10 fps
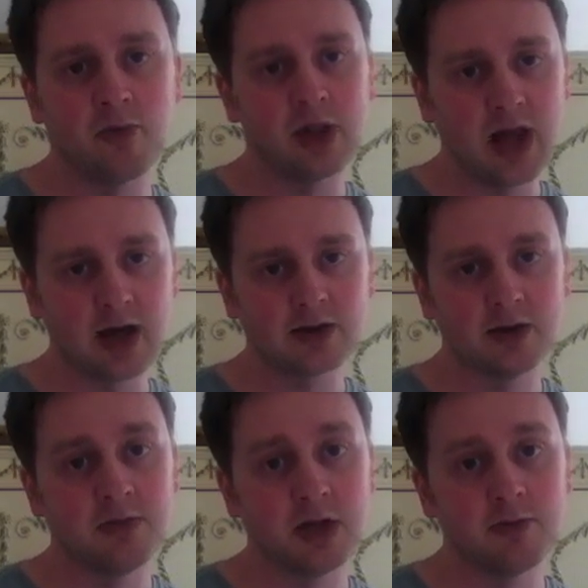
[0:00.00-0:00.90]
and relaxed
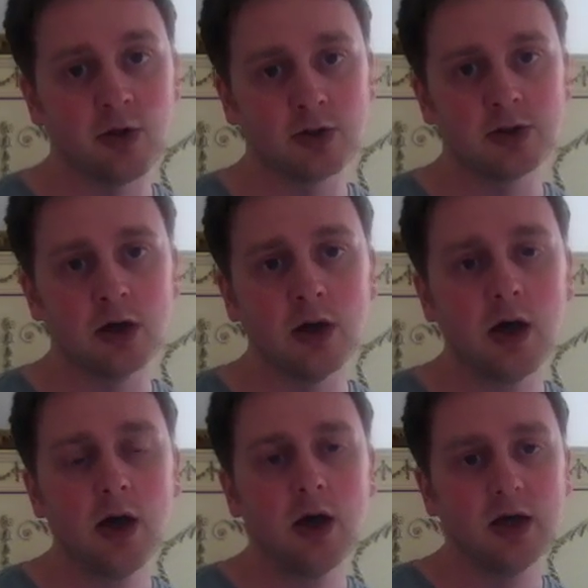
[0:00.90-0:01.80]
compared to Proksa.
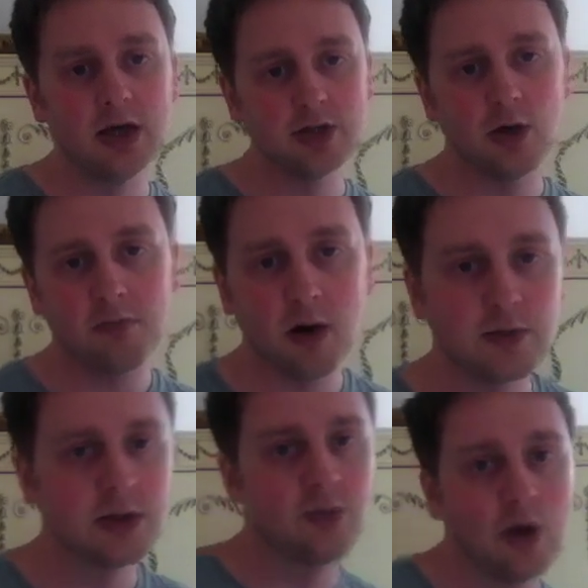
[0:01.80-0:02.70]
He's not
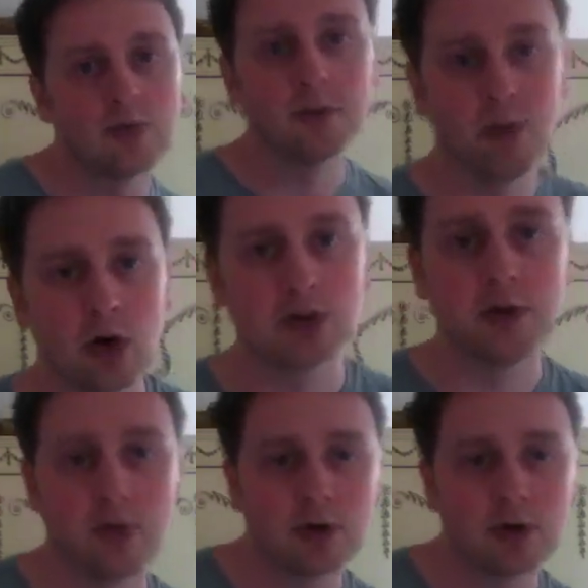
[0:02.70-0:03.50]
bouncing around like Proksa.